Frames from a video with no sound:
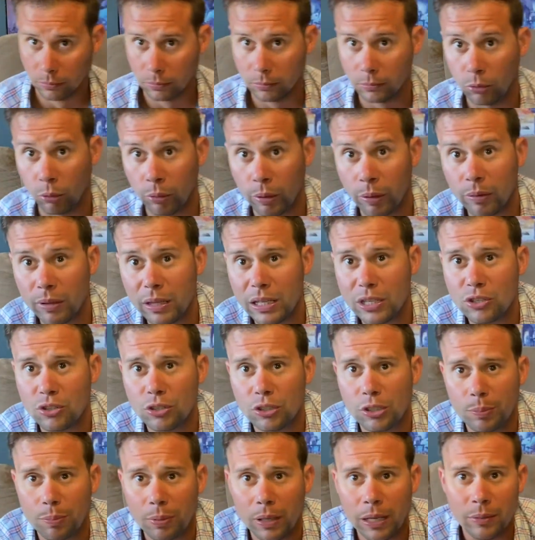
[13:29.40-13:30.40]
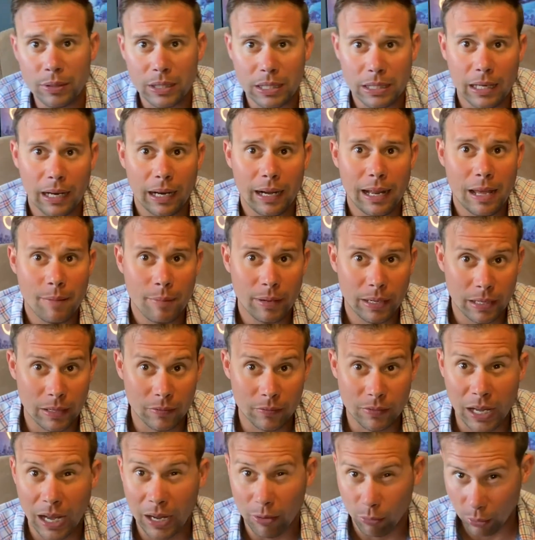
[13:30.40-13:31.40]
we really start to play with the dynamic
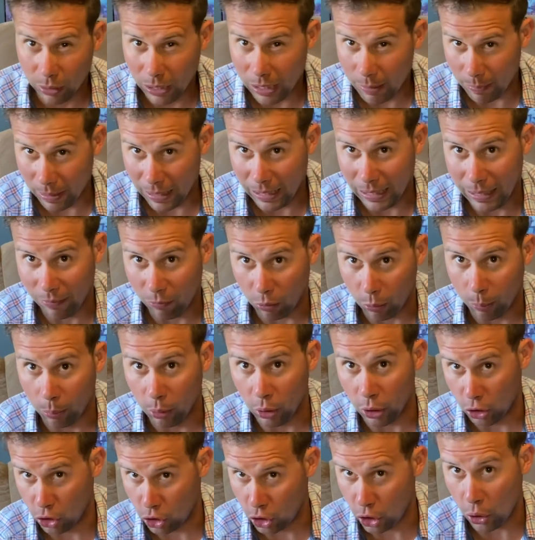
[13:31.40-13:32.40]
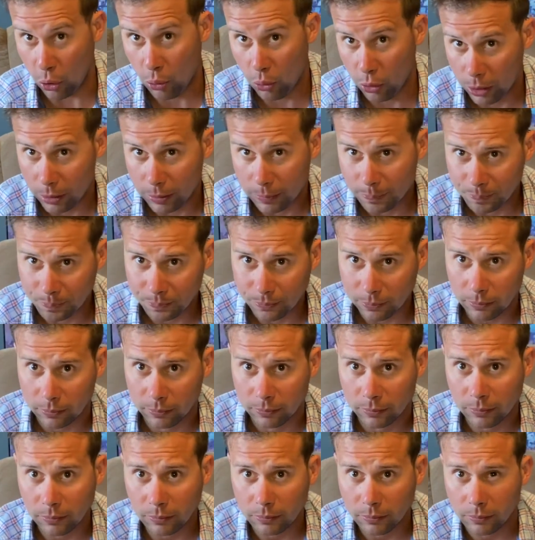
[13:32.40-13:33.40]
of not really being able to put a choke
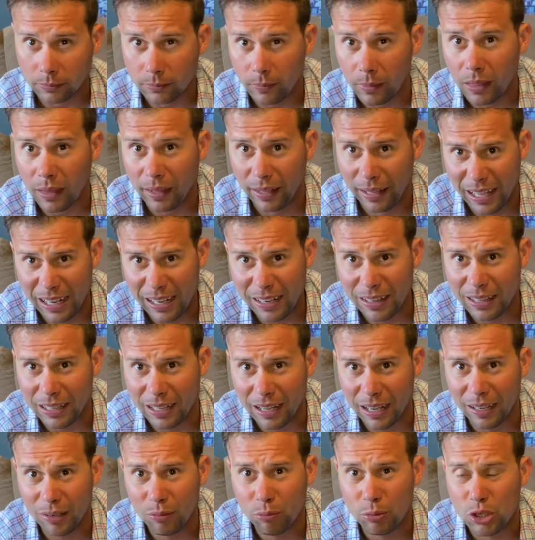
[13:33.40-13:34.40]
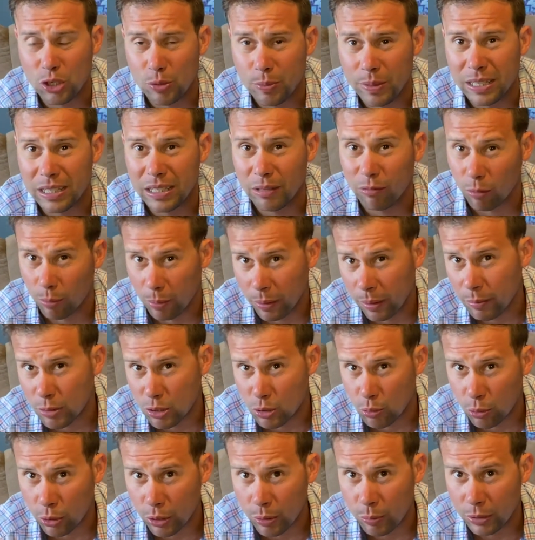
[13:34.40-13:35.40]
into the gun, which means that we're pretty
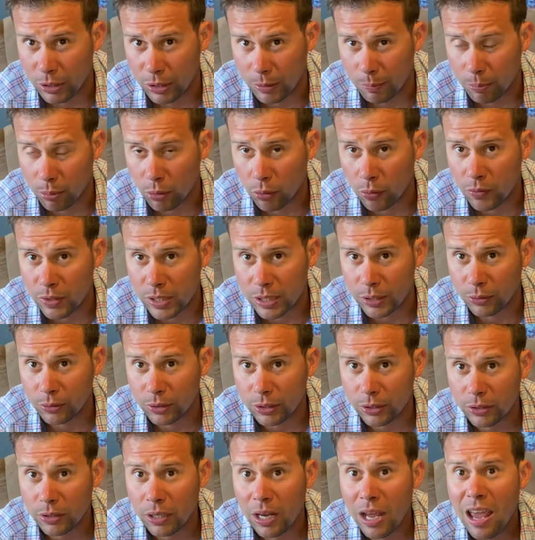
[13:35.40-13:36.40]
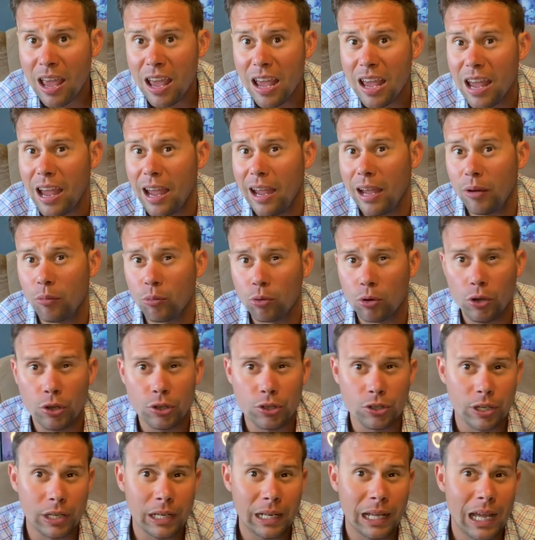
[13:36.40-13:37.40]
much working with improved cylinder, and we're
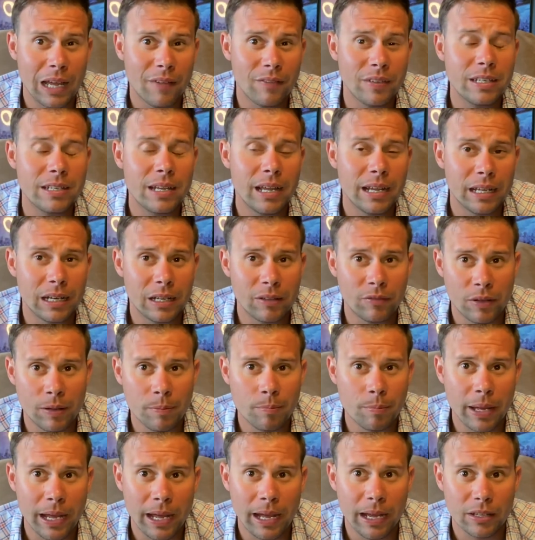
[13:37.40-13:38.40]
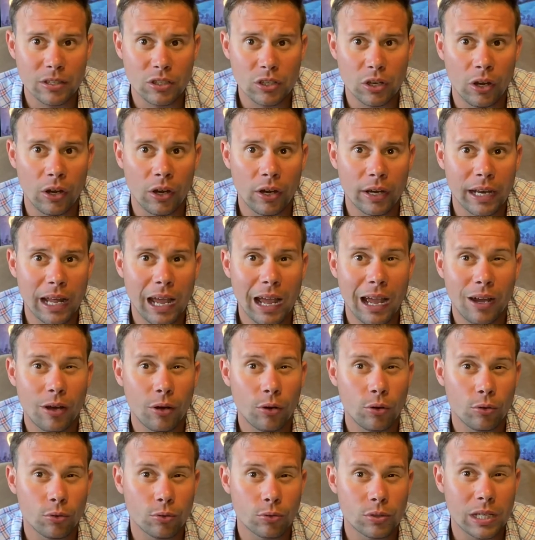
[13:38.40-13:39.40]
also going to have a negative impact on
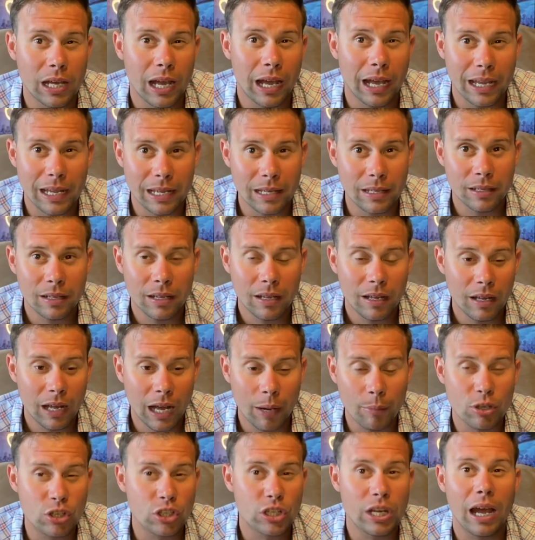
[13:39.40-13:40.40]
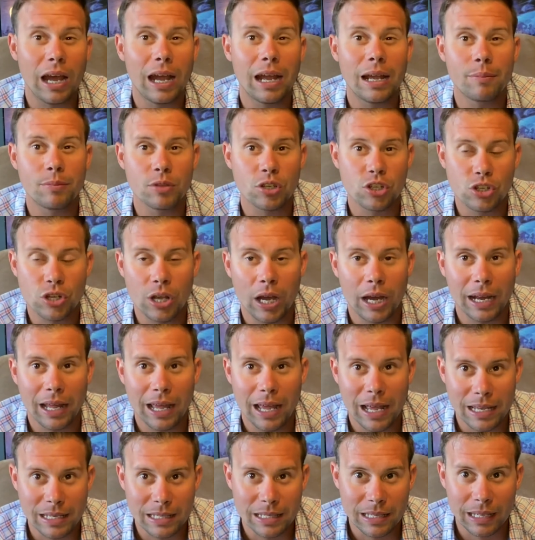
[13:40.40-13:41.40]
how tight how much time the shot
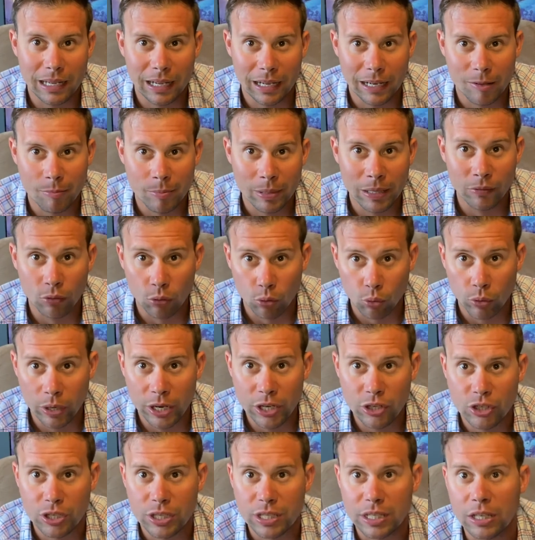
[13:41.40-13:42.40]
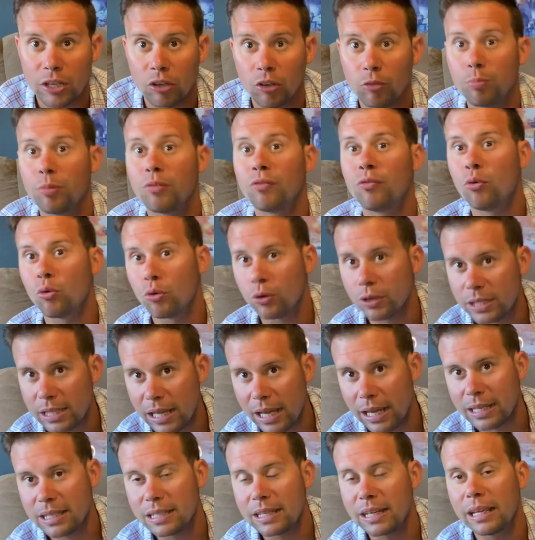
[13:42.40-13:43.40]
has to kind of be able to range itself before it's
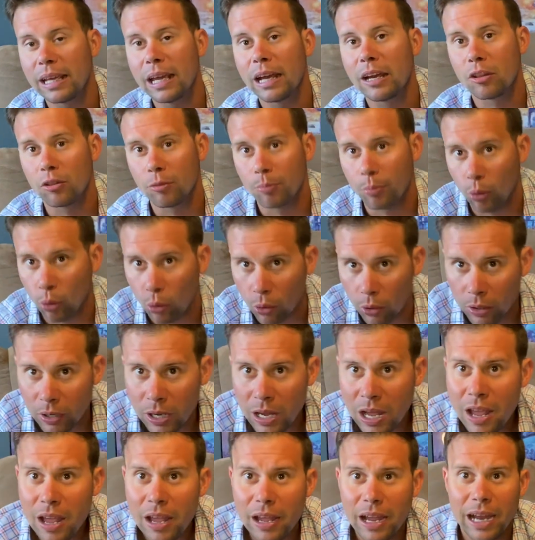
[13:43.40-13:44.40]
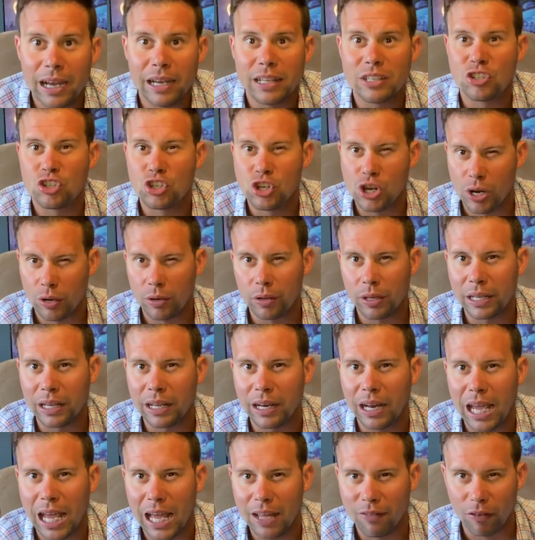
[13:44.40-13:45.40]
exiting out of the bore, and it's generally
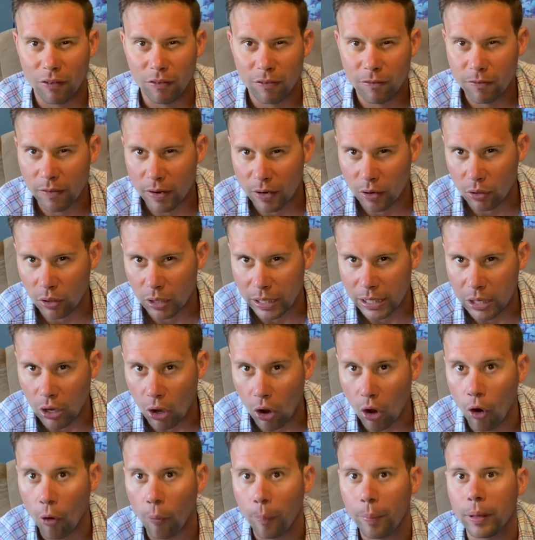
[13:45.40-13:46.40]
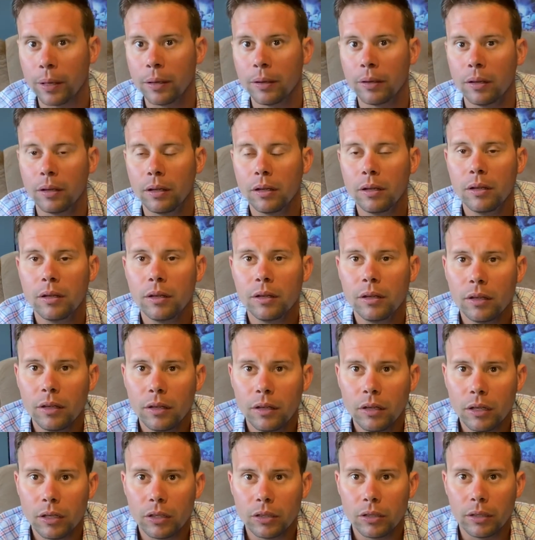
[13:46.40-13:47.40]
going to have a fairly open
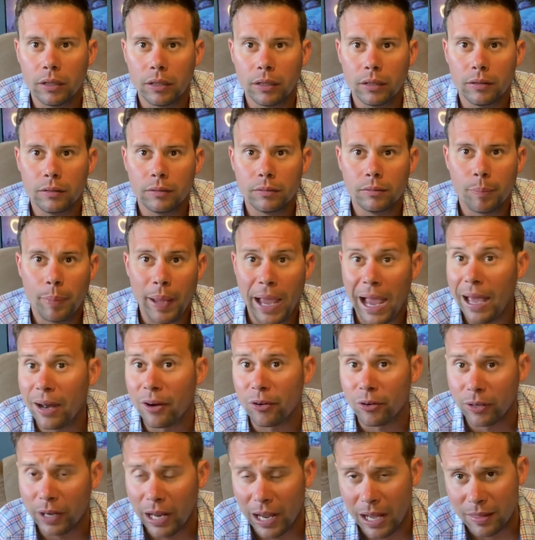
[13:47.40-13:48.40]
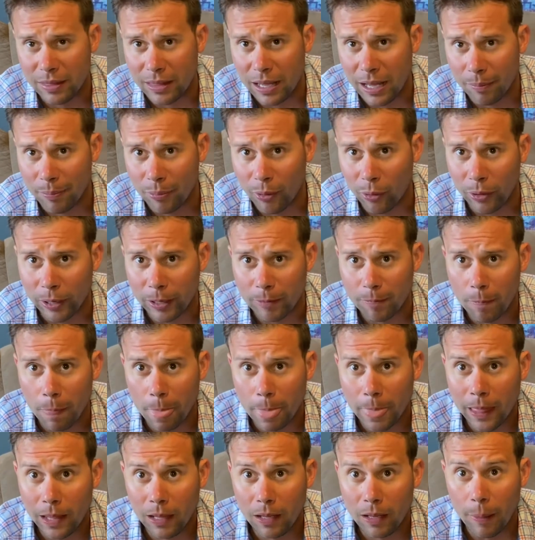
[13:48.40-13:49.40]
pattern at that point.
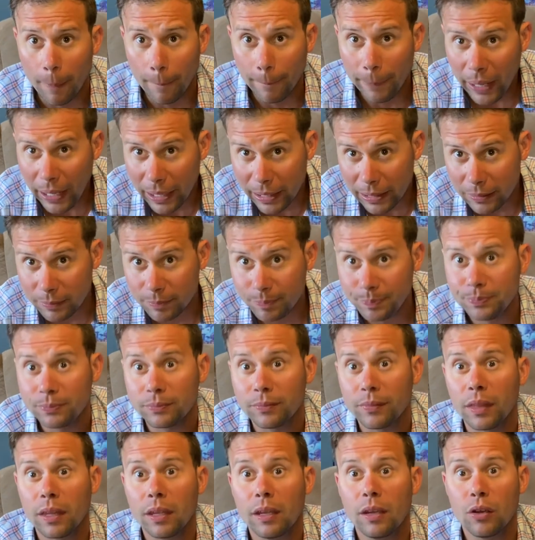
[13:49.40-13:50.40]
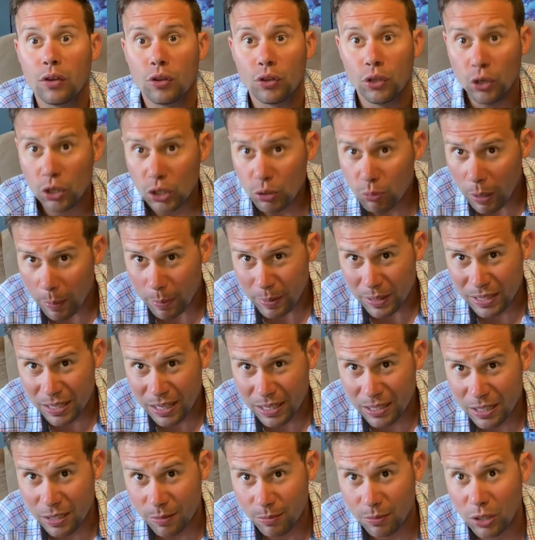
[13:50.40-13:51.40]
But those weapon
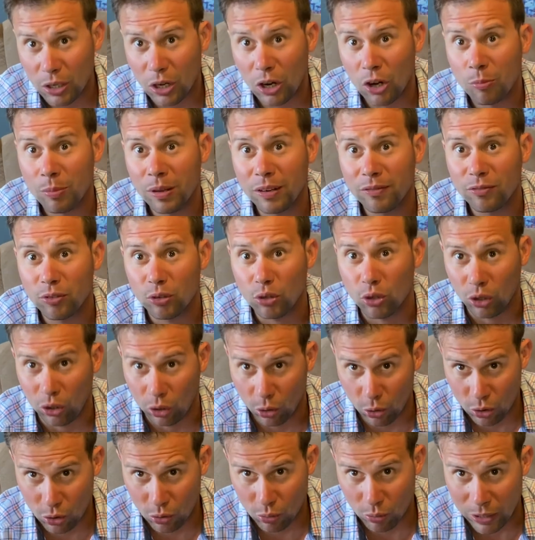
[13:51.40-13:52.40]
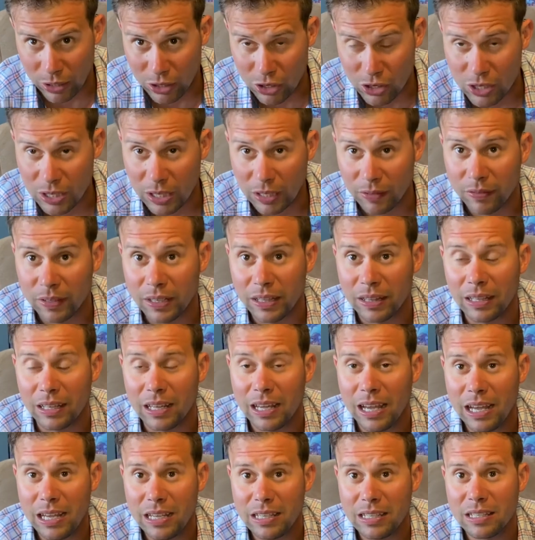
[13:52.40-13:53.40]
systems are meant for close range stuff. And in the
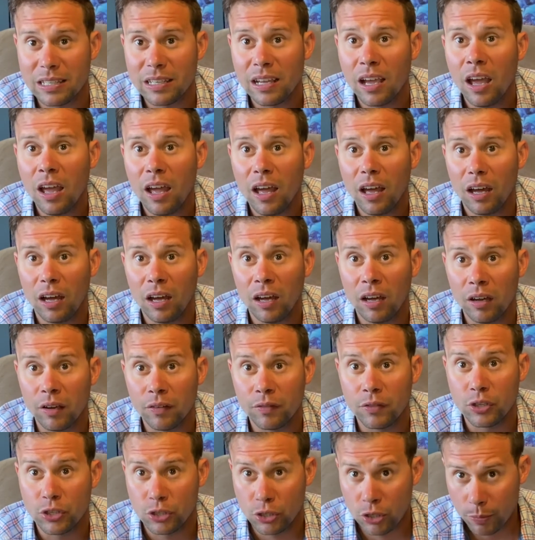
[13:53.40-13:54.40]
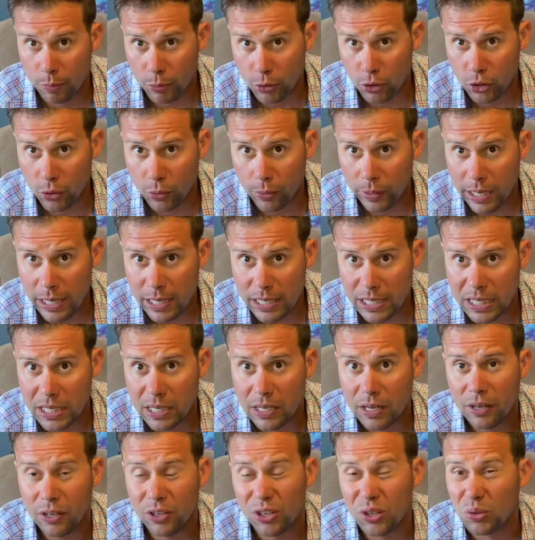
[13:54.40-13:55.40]
case of the super shorties,
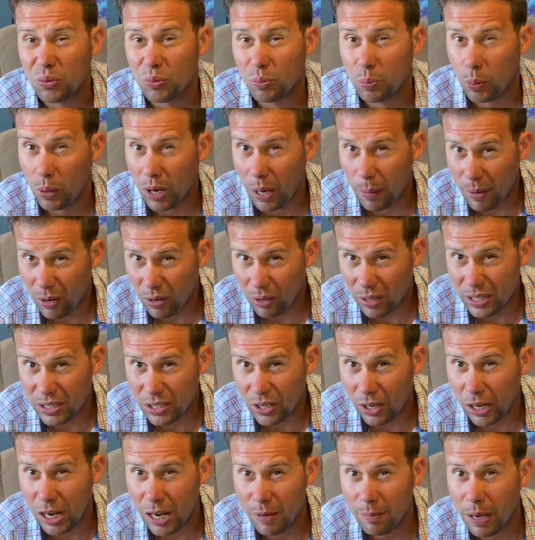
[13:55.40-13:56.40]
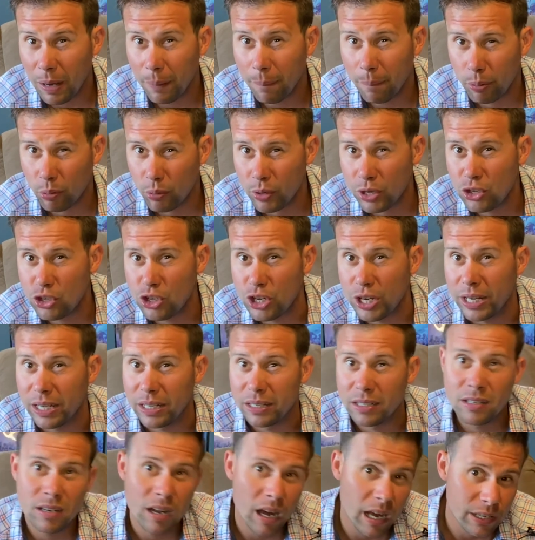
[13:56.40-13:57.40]
you're primarily talking about breaching
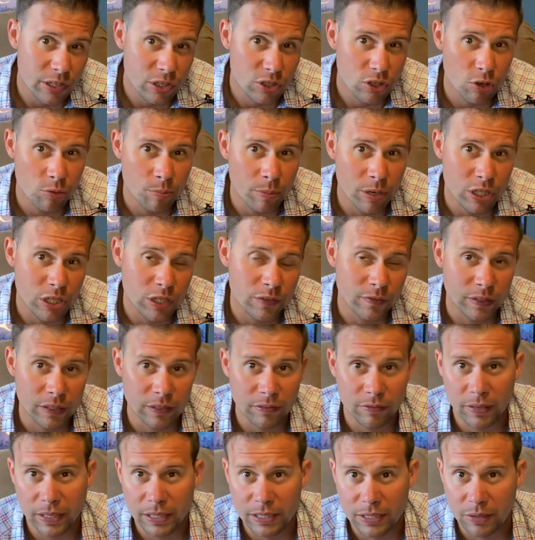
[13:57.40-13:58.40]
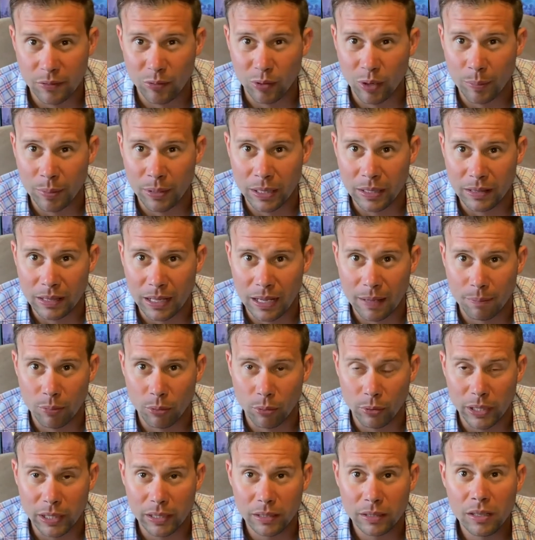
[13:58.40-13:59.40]
and not so much of a defensive weapon at that
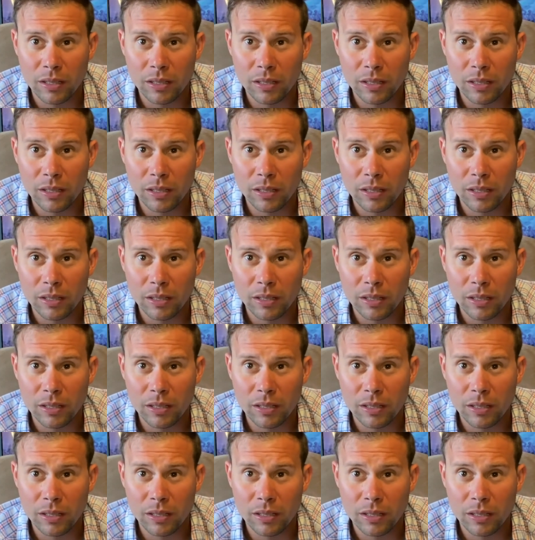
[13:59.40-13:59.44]
point.